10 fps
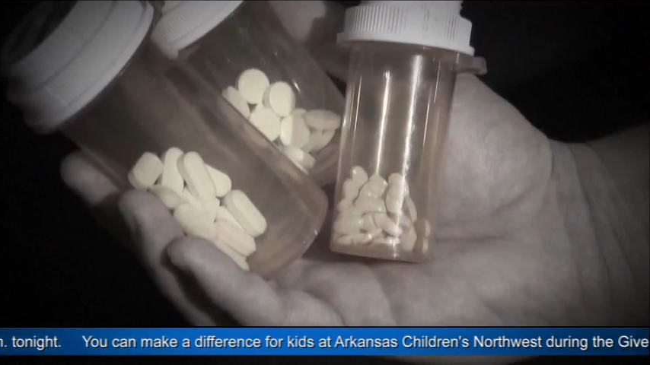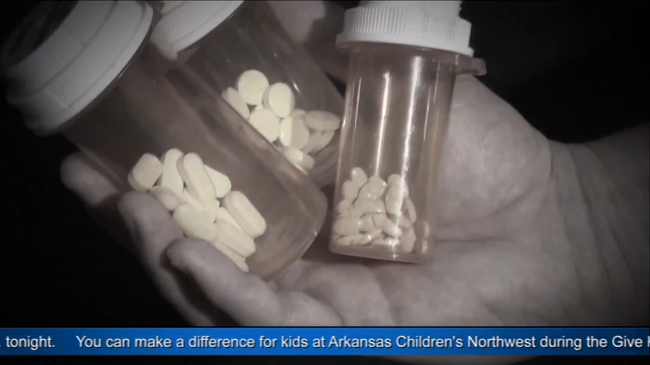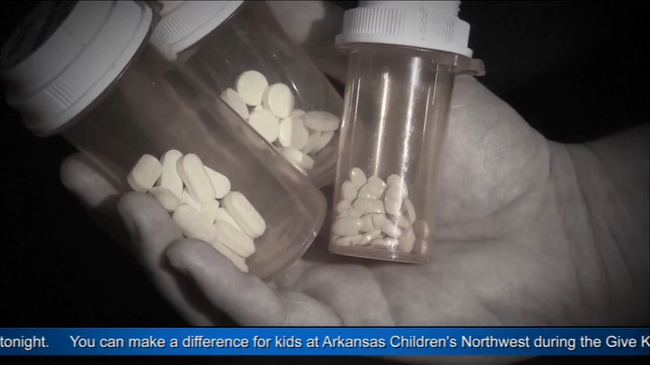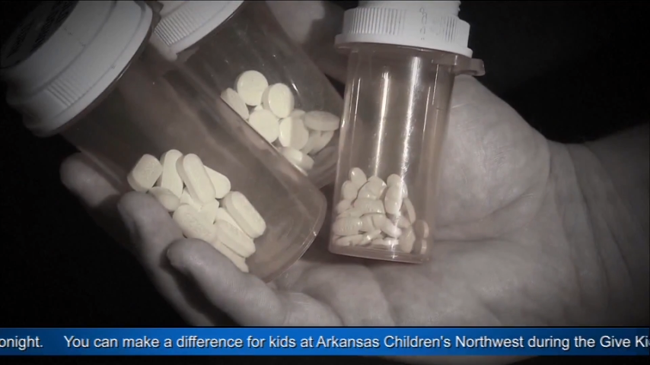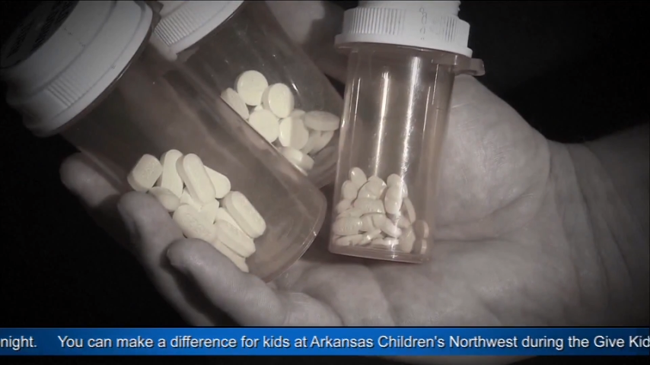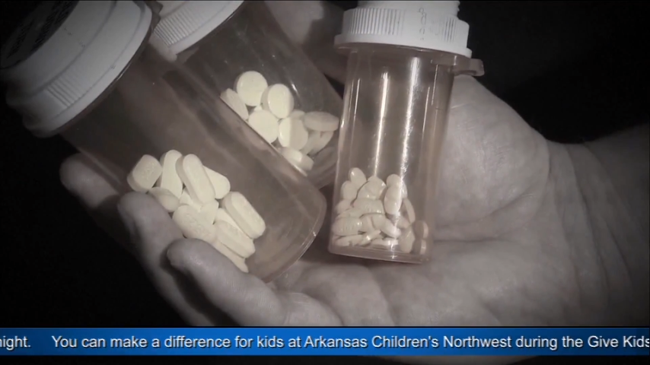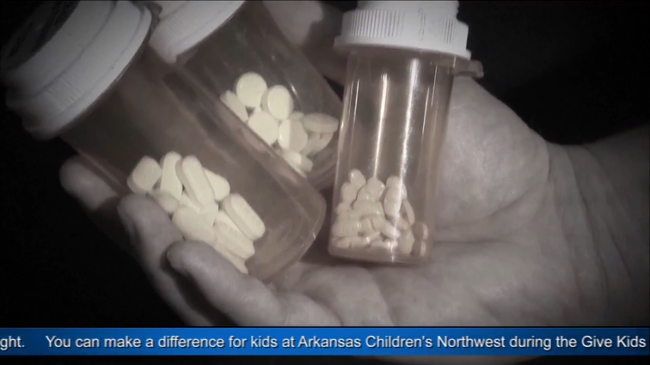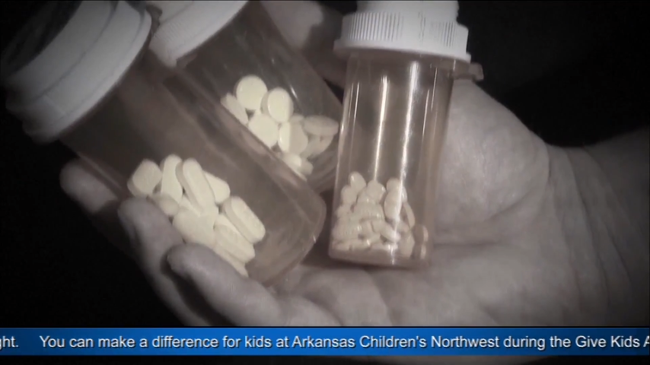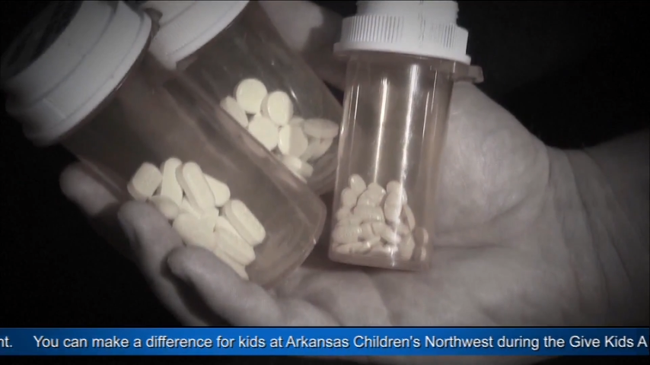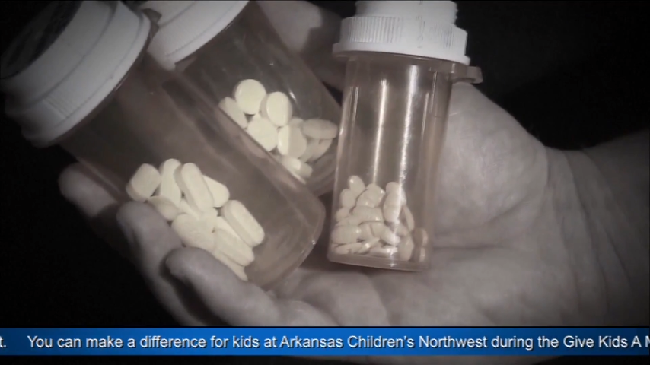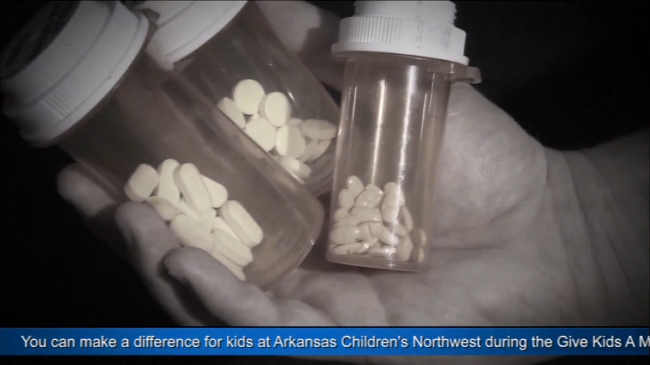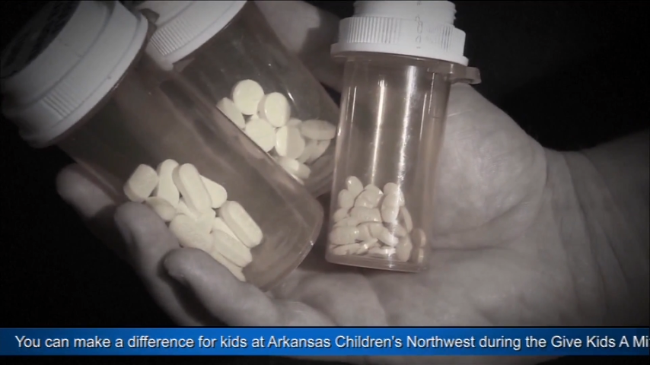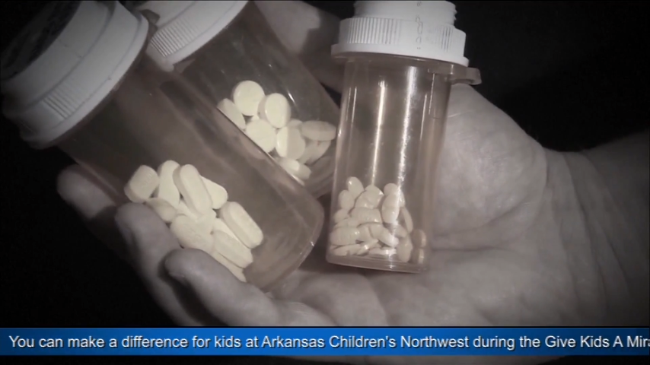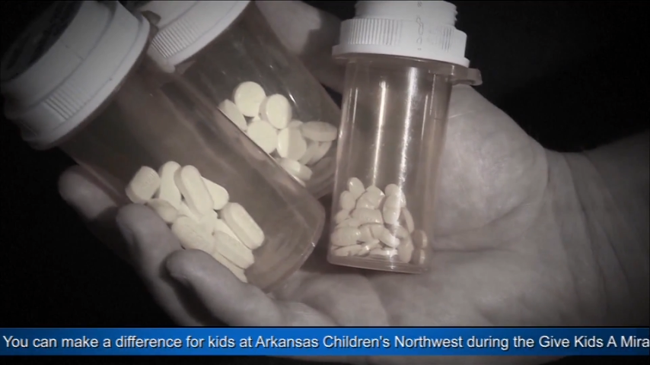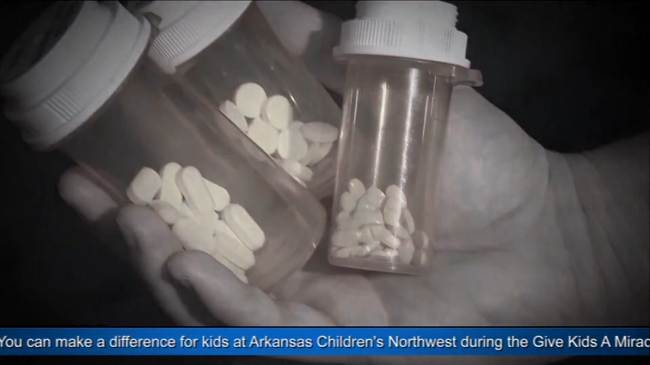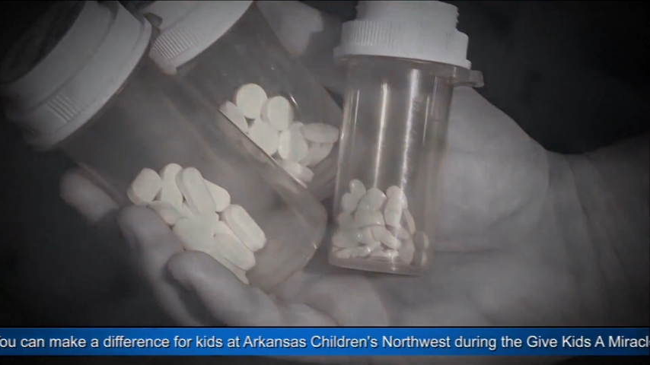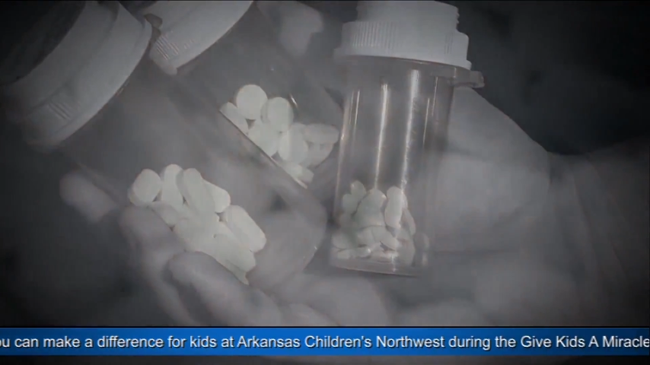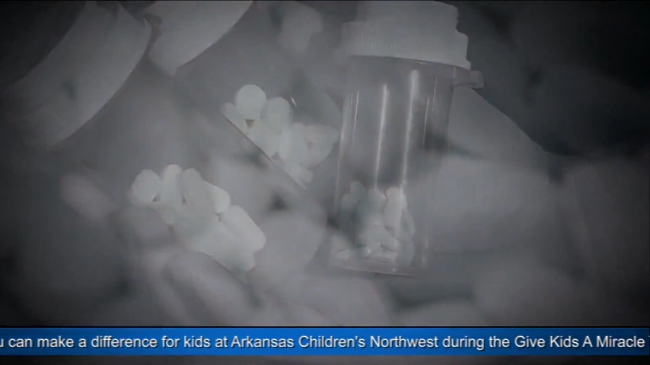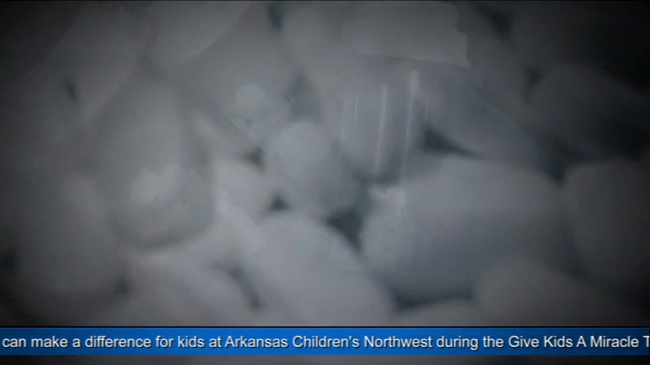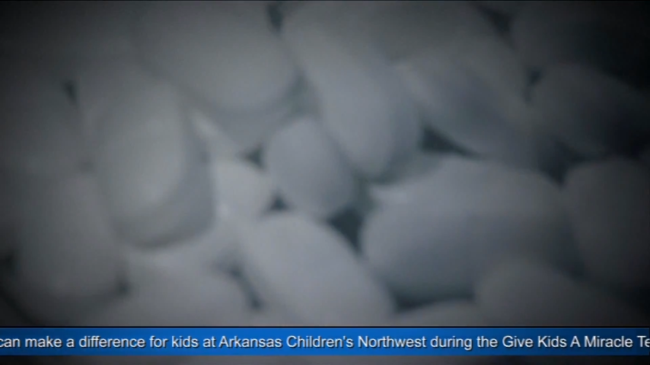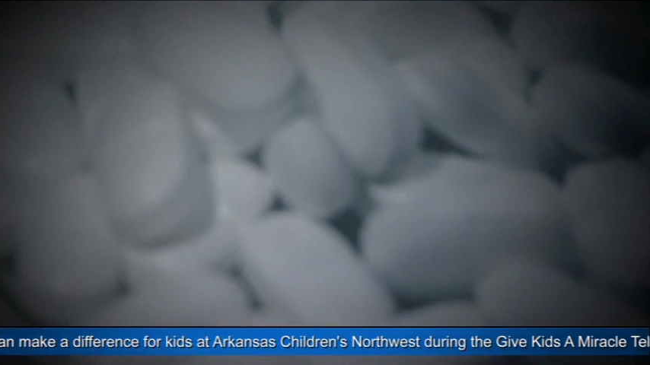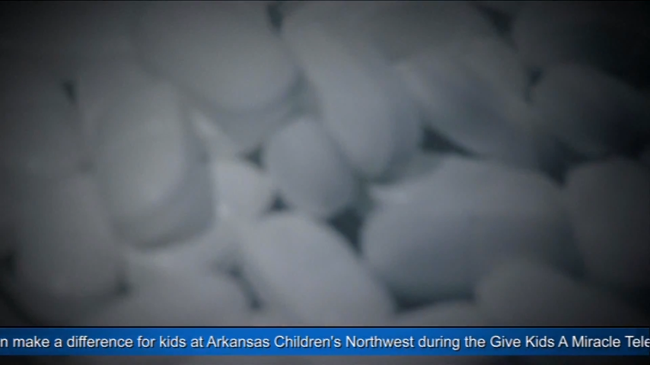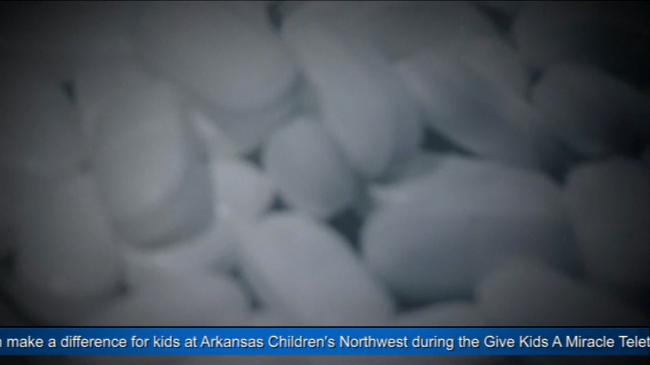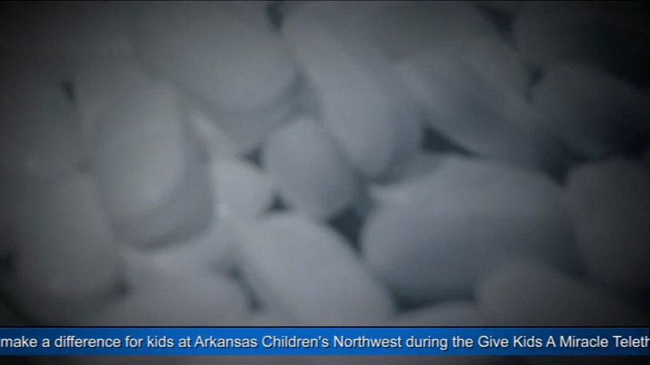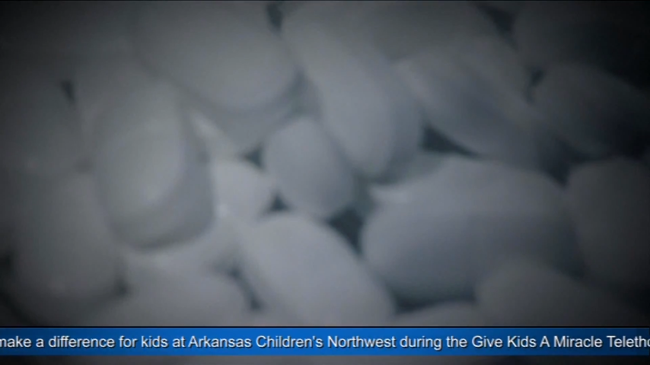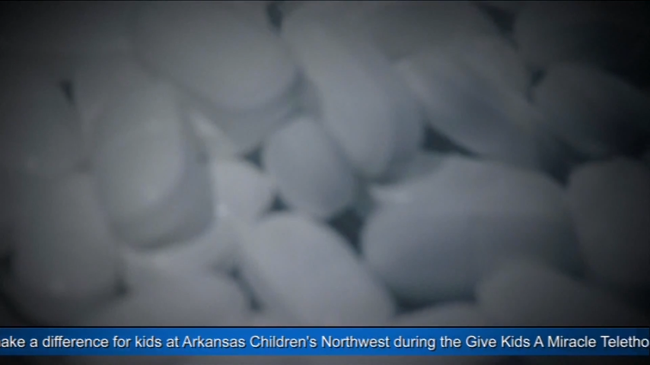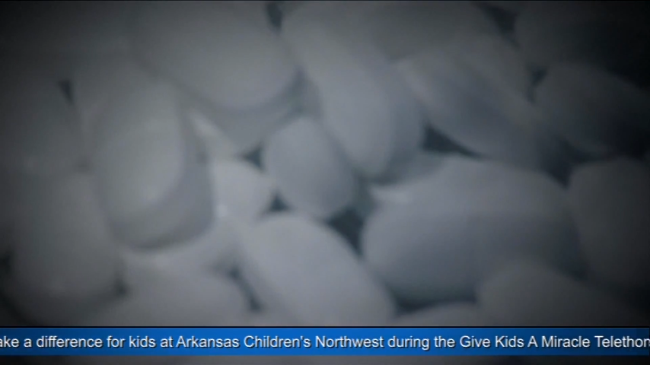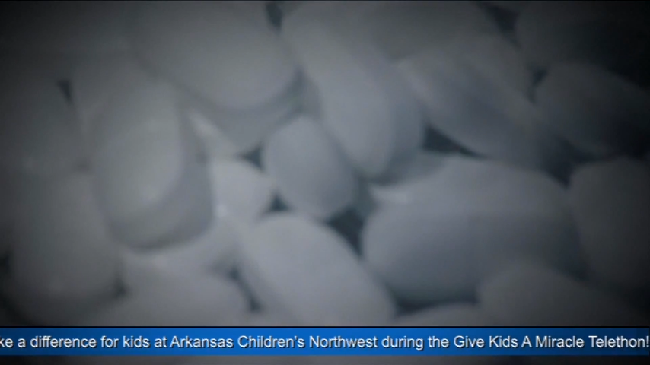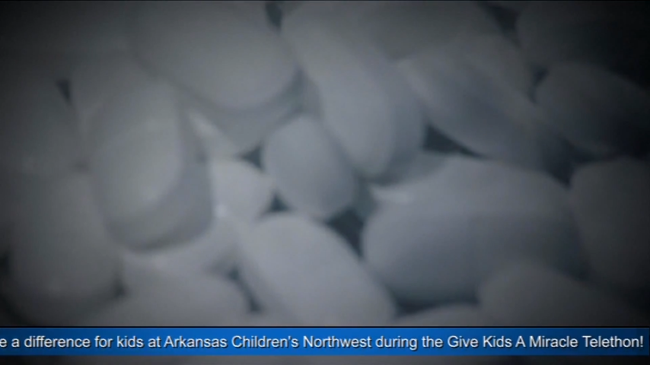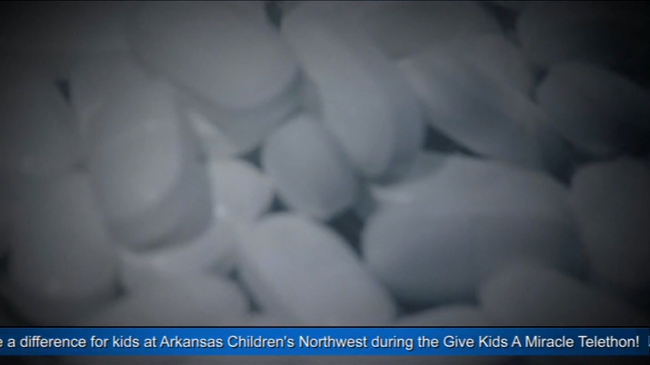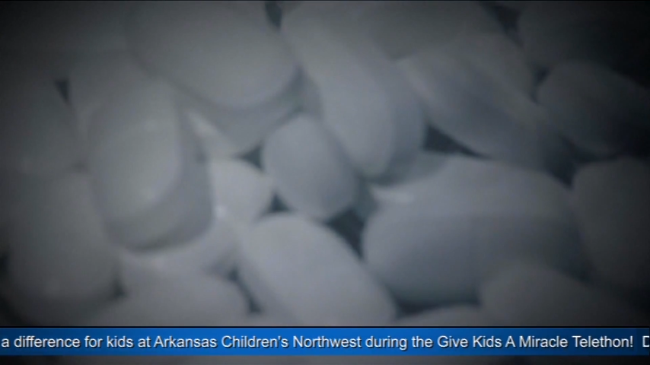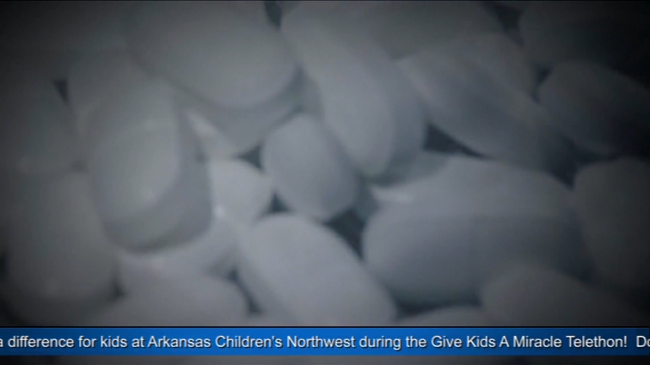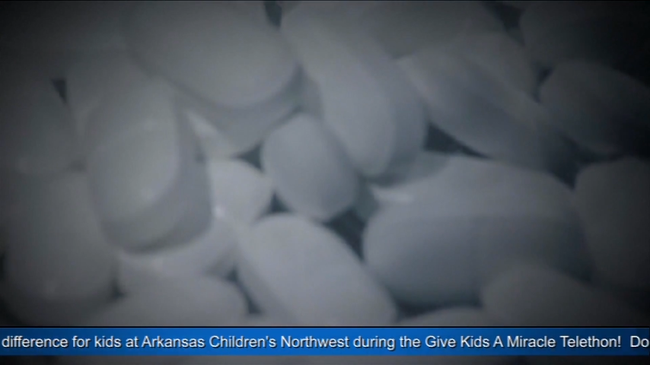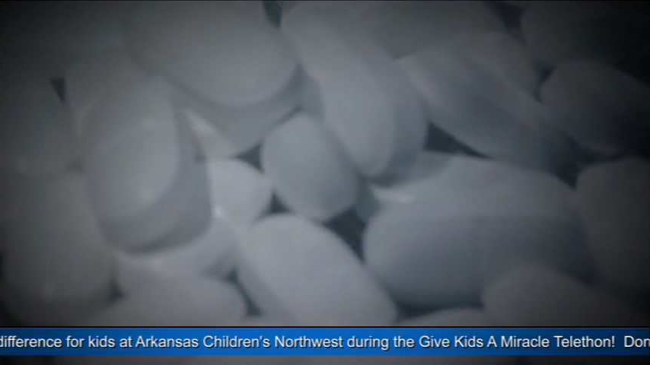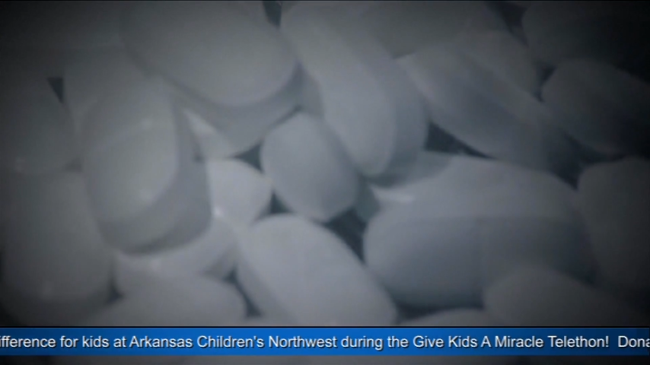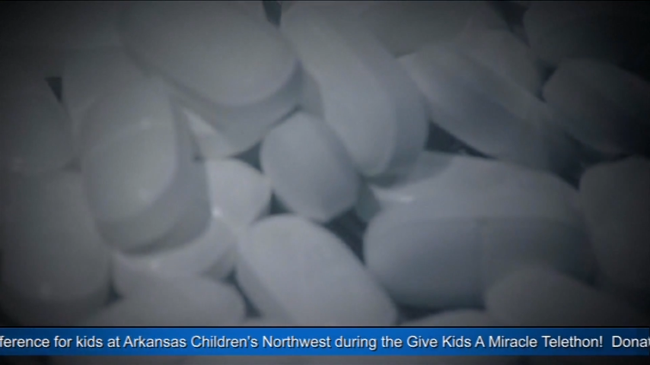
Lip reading: No face is visible, so there are no lips to read.